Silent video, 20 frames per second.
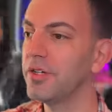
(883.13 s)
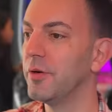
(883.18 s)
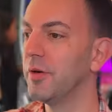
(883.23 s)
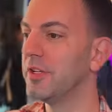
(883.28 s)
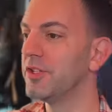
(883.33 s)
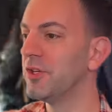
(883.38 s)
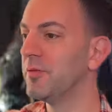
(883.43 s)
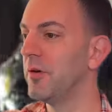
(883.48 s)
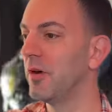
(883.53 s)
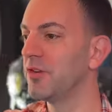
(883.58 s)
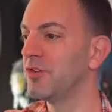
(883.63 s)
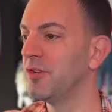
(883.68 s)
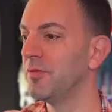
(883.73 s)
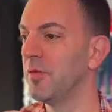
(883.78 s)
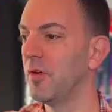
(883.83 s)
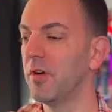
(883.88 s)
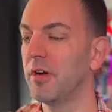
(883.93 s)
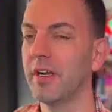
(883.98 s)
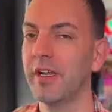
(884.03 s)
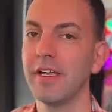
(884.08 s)
do it two more, two
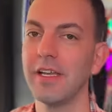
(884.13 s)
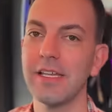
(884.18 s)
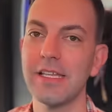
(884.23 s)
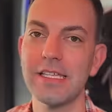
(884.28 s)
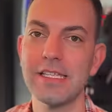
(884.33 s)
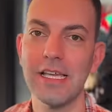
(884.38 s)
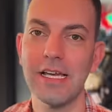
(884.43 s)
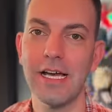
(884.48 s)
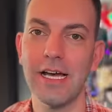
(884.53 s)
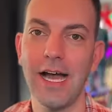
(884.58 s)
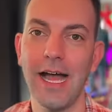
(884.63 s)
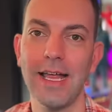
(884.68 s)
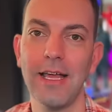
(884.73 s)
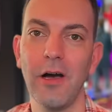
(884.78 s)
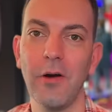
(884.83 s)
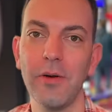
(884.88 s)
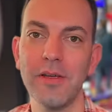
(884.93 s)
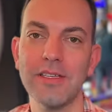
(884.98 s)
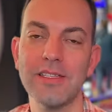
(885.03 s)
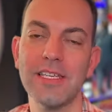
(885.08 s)
more is uh, I
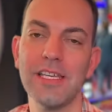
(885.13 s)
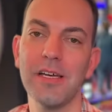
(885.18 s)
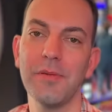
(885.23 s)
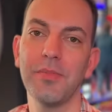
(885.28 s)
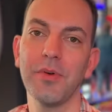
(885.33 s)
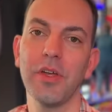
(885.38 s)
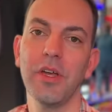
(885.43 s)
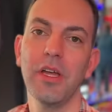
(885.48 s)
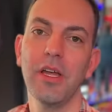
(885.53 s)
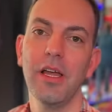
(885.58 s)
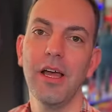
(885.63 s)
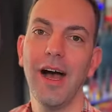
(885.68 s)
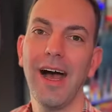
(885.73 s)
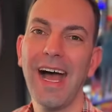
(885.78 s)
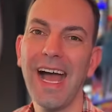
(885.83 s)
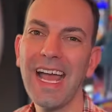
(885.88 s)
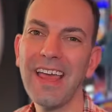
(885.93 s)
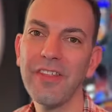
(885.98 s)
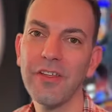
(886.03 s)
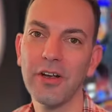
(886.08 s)
always tip
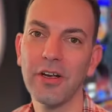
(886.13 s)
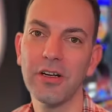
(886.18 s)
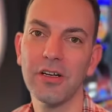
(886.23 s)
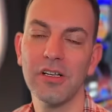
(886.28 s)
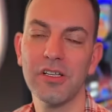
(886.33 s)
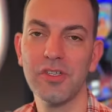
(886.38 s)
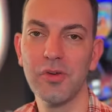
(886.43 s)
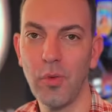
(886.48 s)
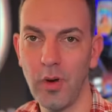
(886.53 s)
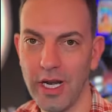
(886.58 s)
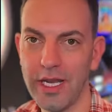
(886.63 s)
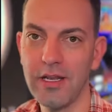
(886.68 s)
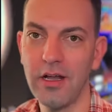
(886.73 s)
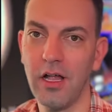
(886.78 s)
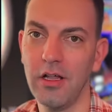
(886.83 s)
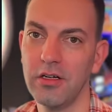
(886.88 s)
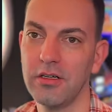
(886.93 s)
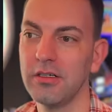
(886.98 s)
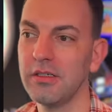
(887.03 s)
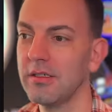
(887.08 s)
either
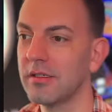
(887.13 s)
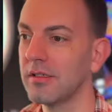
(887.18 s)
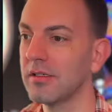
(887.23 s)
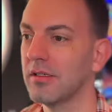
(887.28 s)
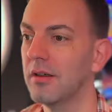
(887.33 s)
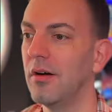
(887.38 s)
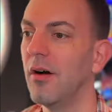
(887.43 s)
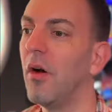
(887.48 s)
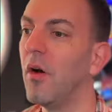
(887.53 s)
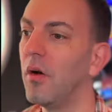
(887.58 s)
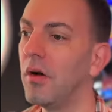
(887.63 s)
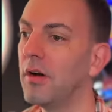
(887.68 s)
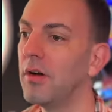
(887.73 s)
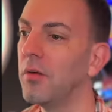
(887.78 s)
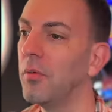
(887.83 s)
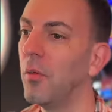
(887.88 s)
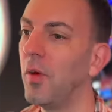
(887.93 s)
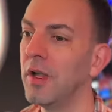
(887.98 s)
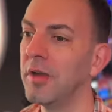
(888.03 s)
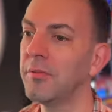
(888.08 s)
$20 or
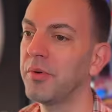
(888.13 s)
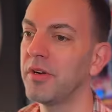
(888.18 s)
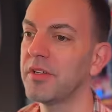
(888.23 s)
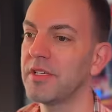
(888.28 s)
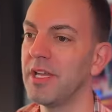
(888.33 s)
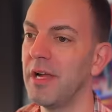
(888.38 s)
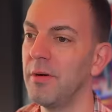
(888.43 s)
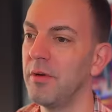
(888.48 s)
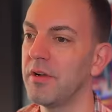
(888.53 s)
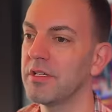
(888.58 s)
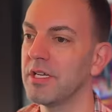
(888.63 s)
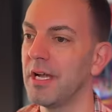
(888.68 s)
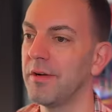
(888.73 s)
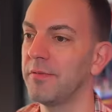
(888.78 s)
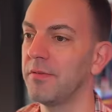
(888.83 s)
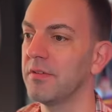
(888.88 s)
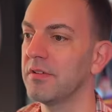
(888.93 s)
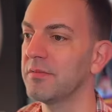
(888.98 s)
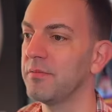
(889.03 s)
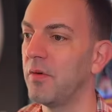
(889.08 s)
1%,
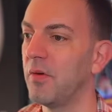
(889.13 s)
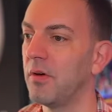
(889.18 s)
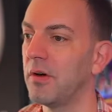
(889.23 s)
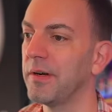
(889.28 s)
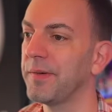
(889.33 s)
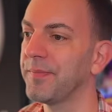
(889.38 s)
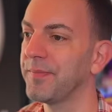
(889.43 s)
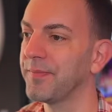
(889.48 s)
whichever is more.